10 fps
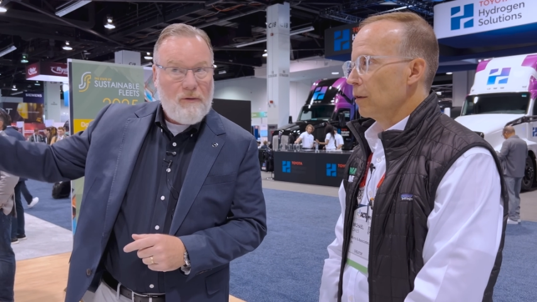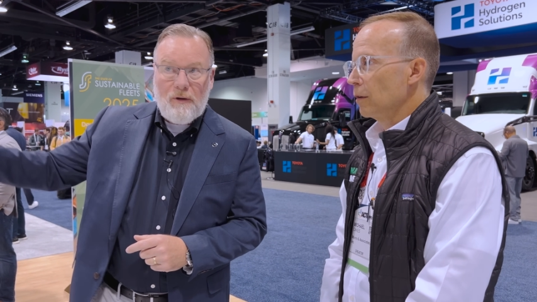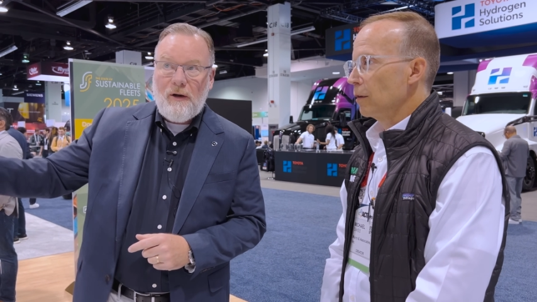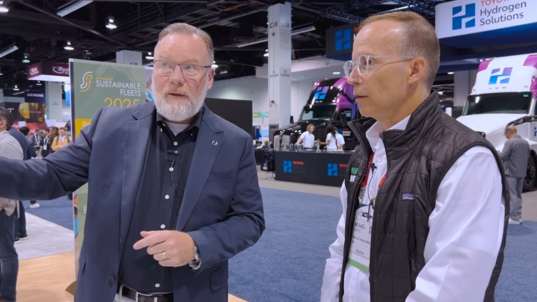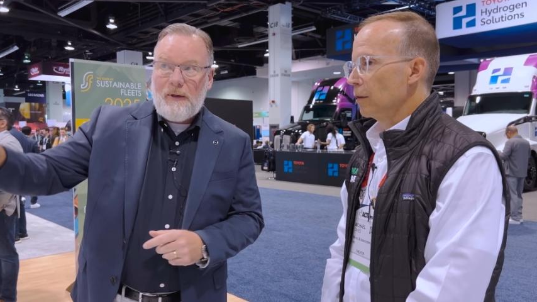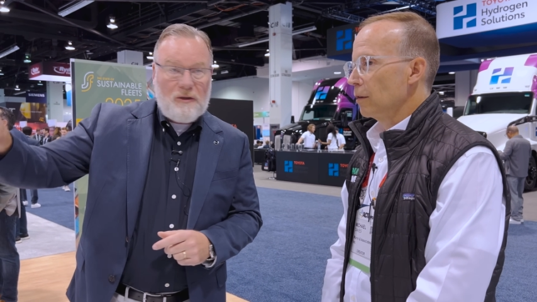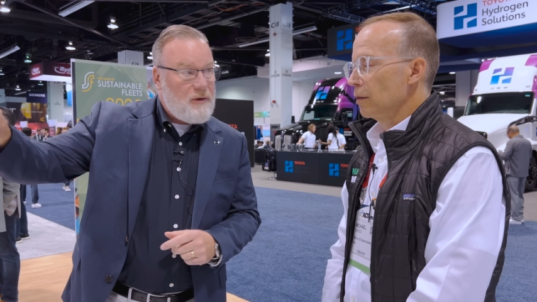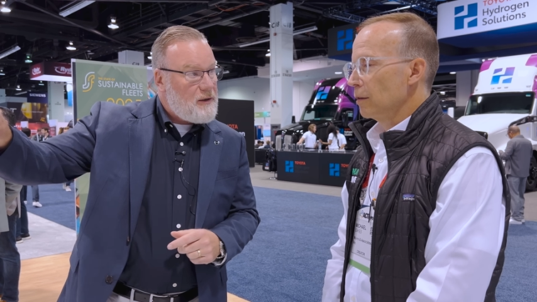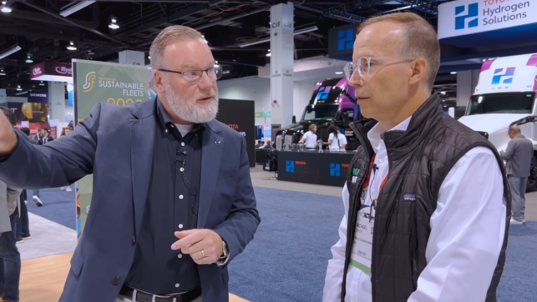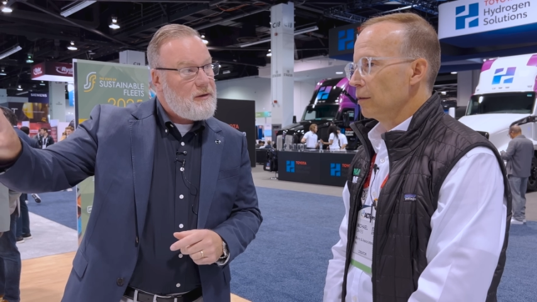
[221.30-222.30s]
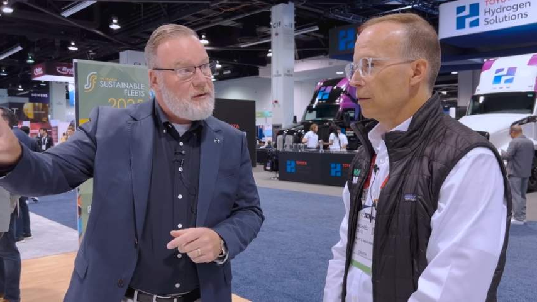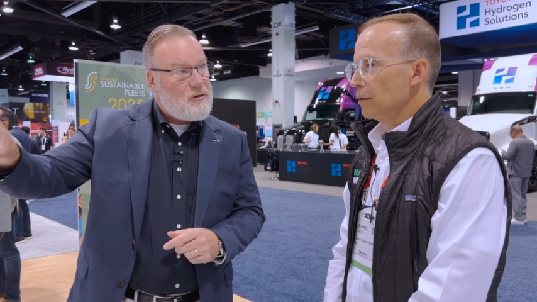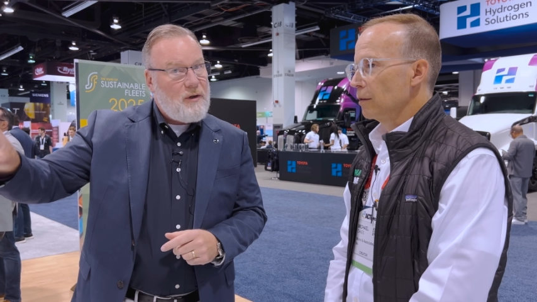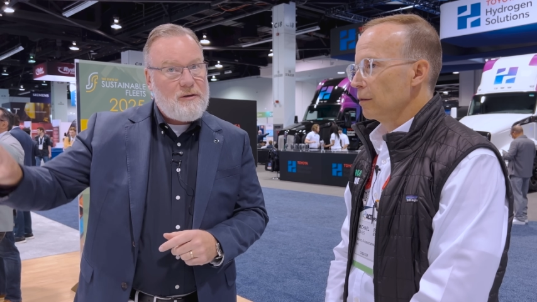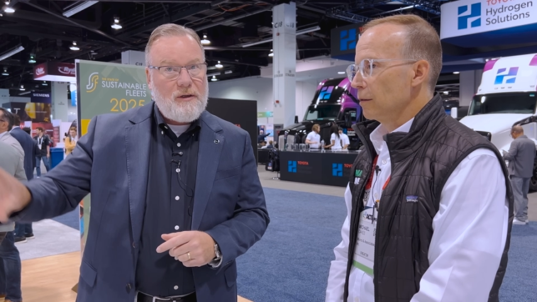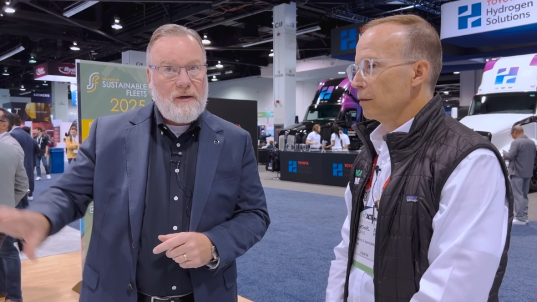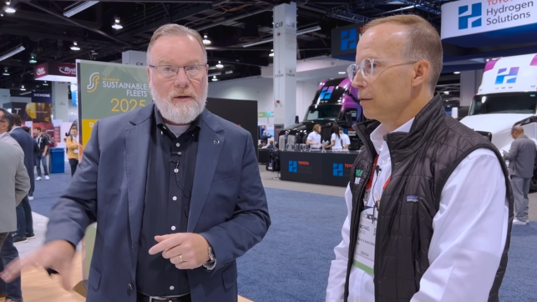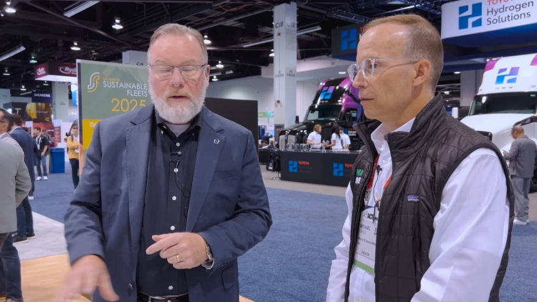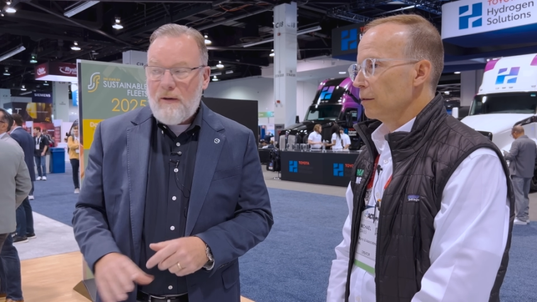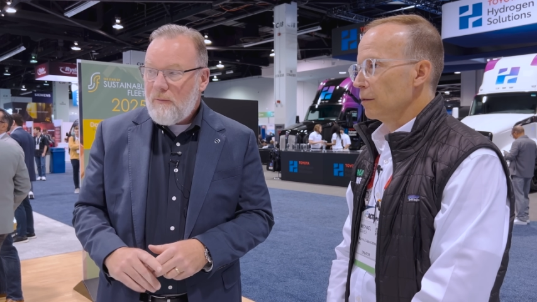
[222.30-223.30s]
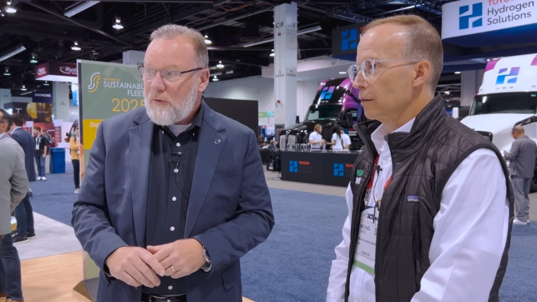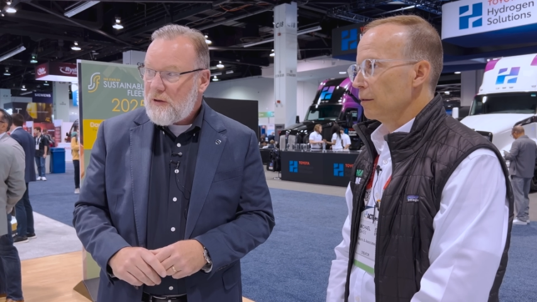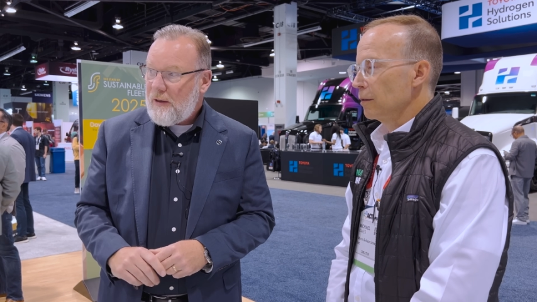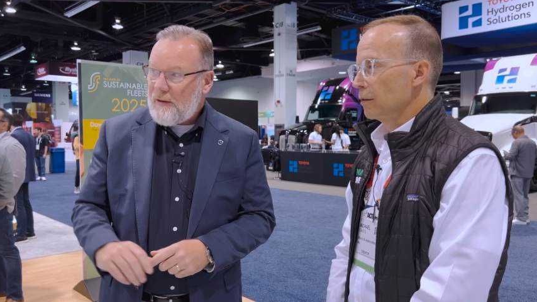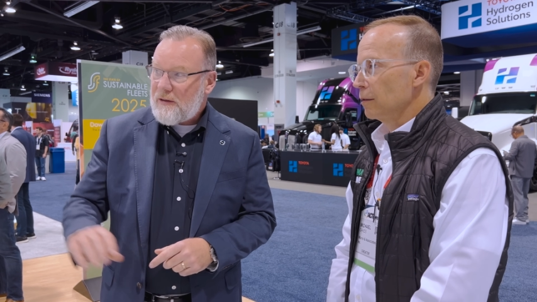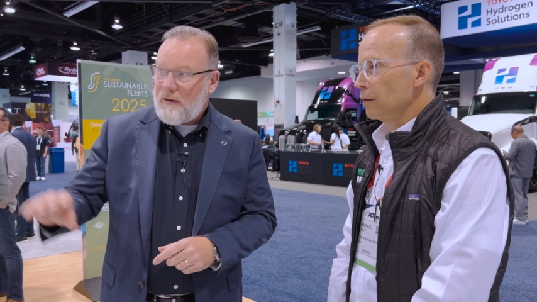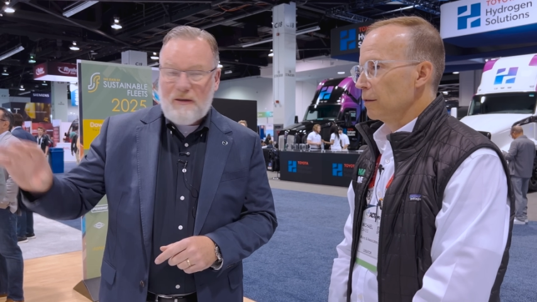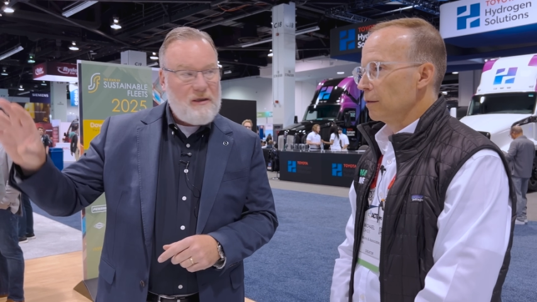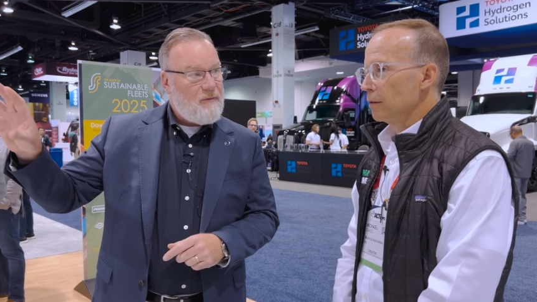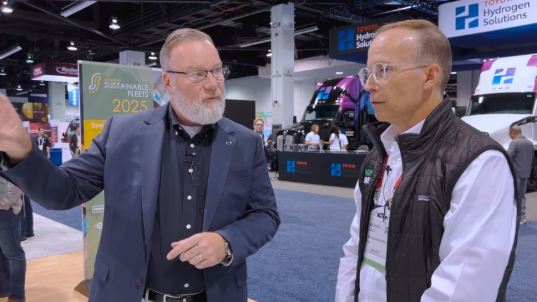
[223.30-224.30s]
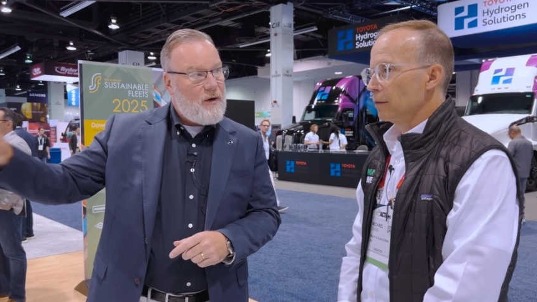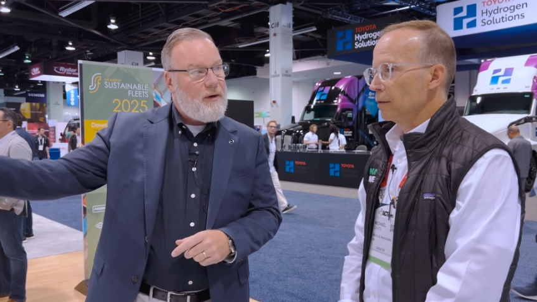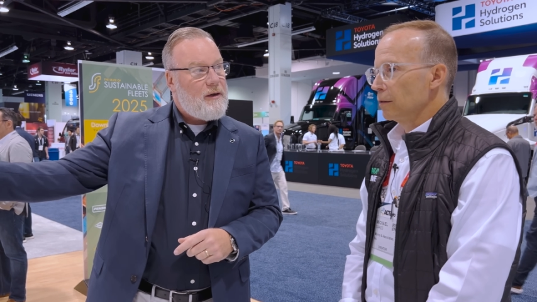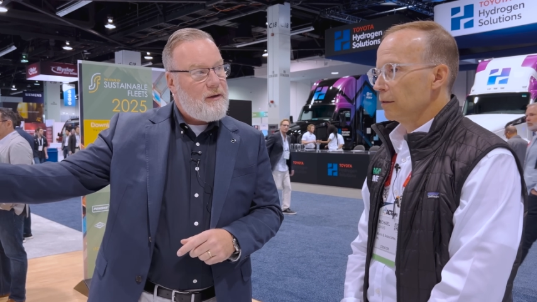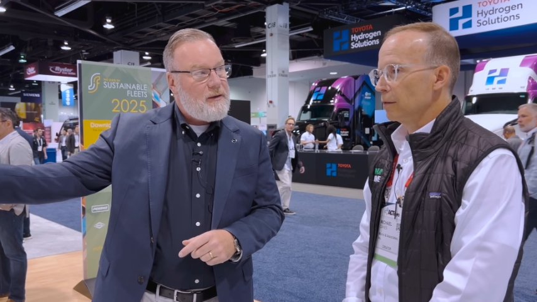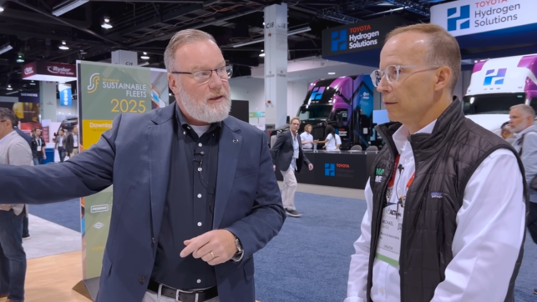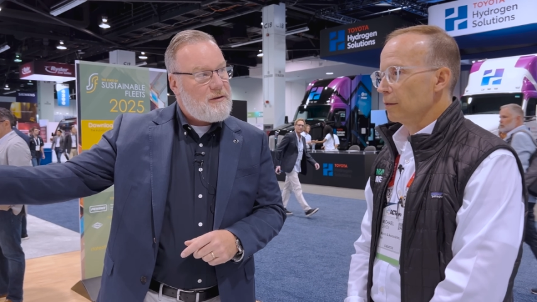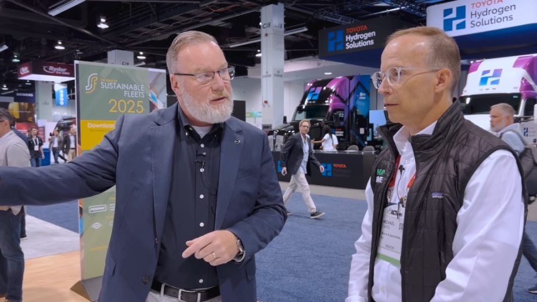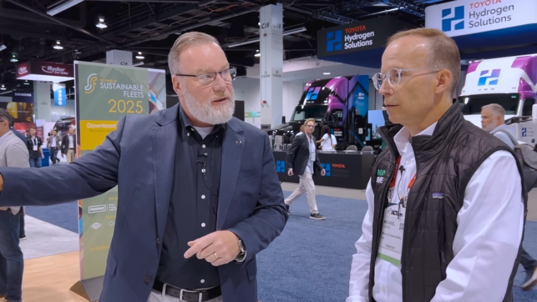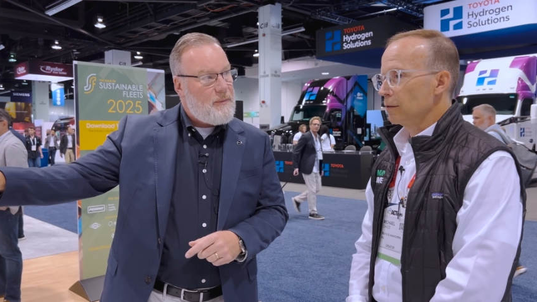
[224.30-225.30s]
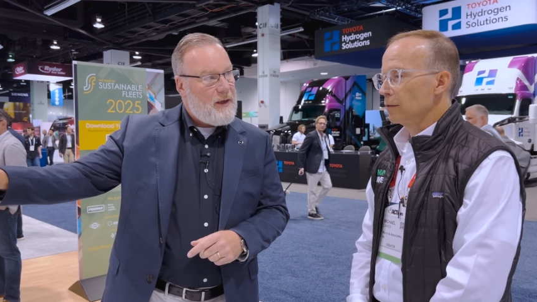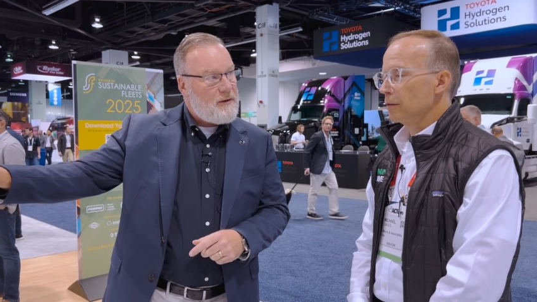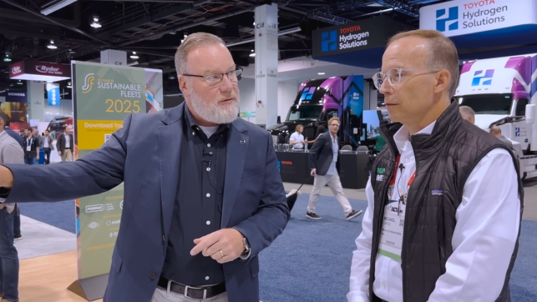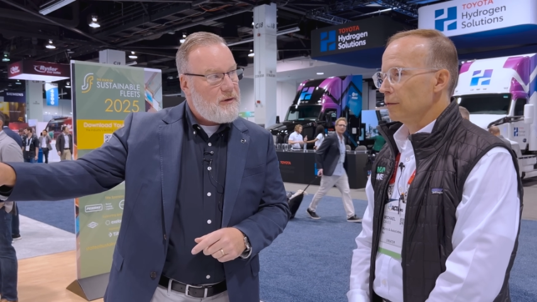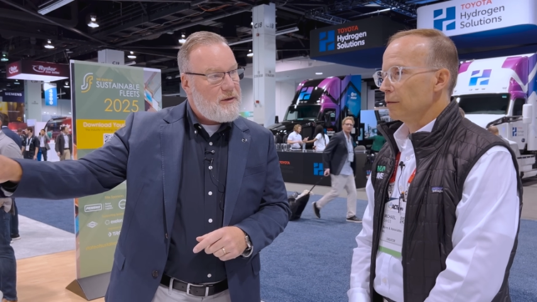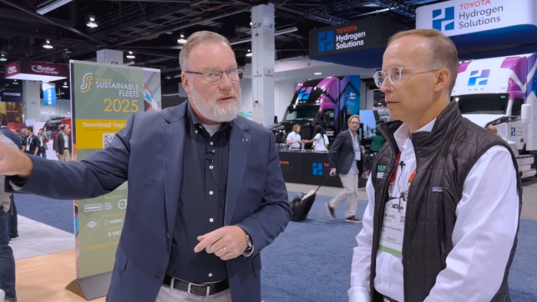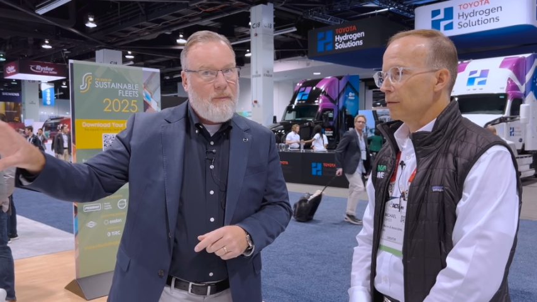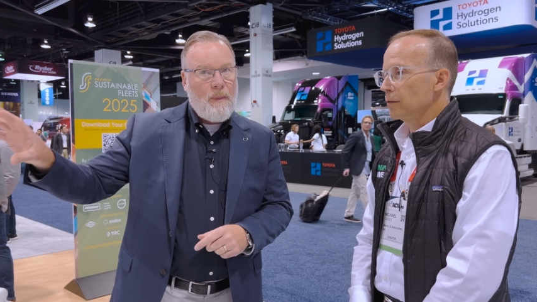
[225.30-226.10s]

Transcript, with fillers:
Speaker 1: on highway trucks and construction machines. So these are very high density batteries.